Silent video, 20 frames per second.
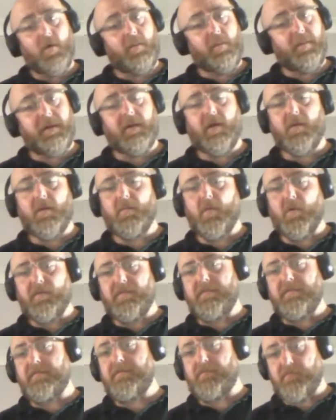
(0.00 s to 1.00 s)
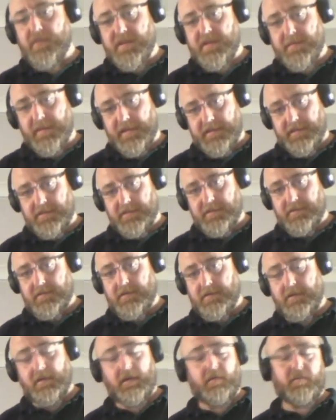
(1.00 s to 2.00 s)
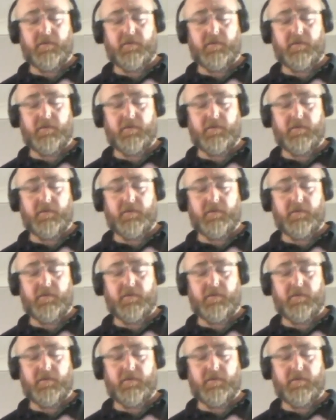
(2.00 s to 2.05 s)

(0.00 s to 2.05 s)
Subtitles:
would be no more than 3 meters.